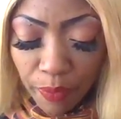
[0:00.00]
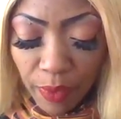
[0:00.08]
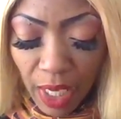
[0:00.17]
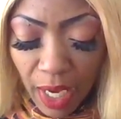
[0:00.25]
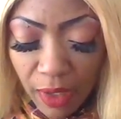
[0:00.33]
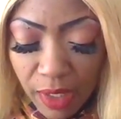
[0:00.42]

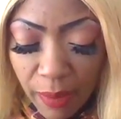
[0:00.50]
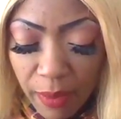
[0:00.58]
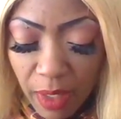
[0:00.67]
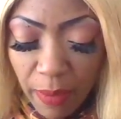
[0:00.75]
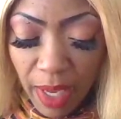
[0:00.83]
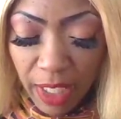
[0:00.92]
Okay, or
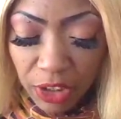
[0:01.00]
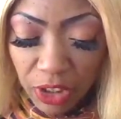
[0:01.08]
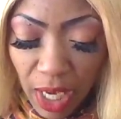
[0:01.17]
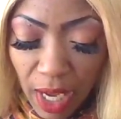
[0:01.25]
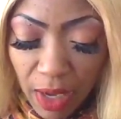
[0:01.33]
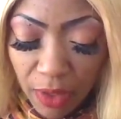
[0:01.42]
something about a
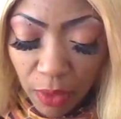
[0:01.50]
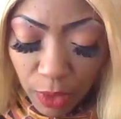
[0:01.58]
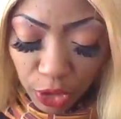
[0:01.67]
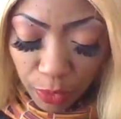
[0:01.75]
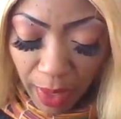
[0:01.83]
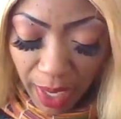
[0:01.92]
child or
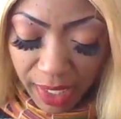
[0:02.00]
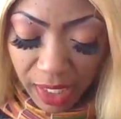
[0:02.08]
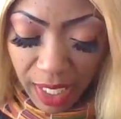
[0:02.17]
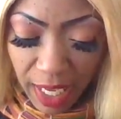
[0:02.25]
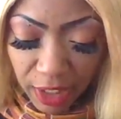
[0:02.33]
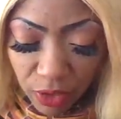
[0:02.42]
what you're passing
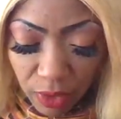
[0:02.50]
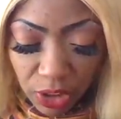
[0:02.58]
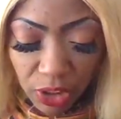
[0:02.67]
down to a